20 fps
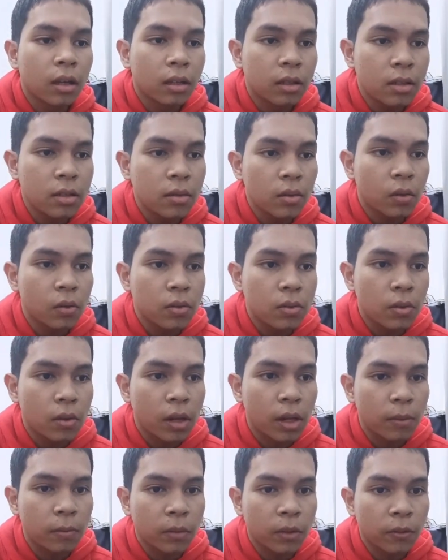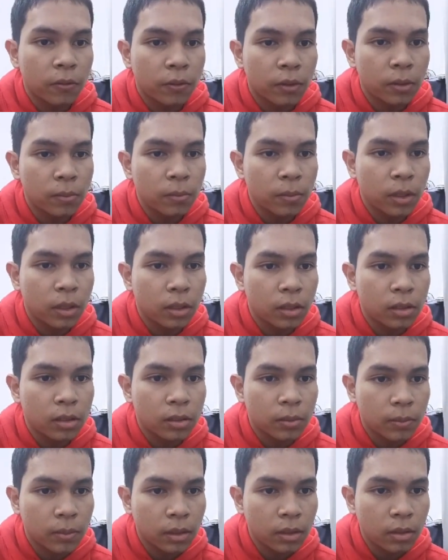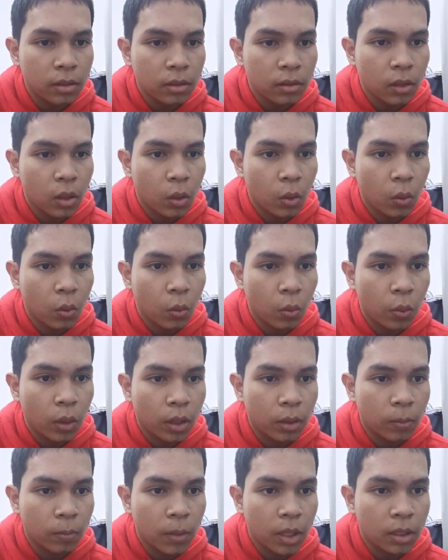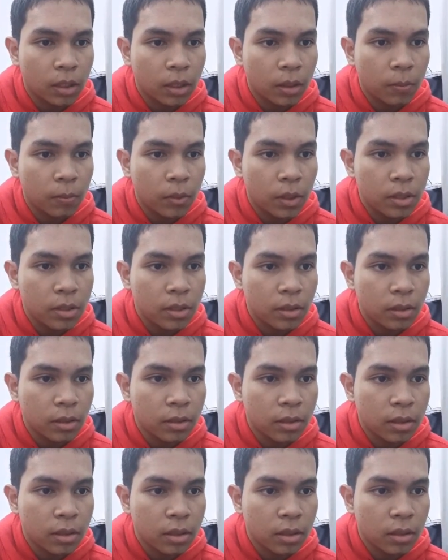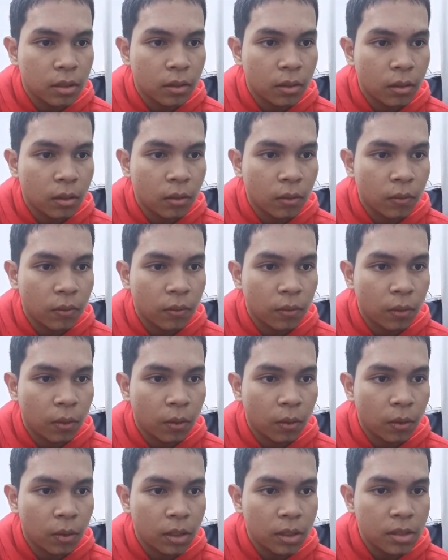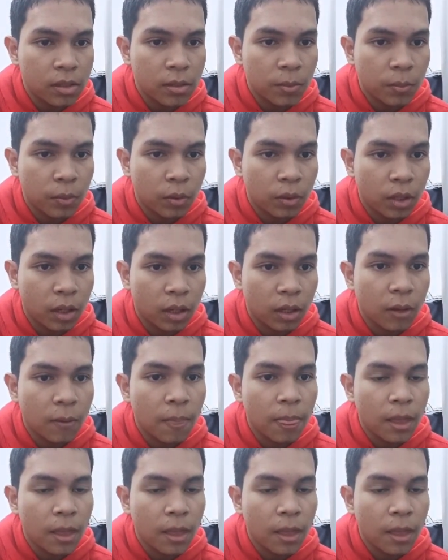This also helps the firm management when making pricing decisions for its product.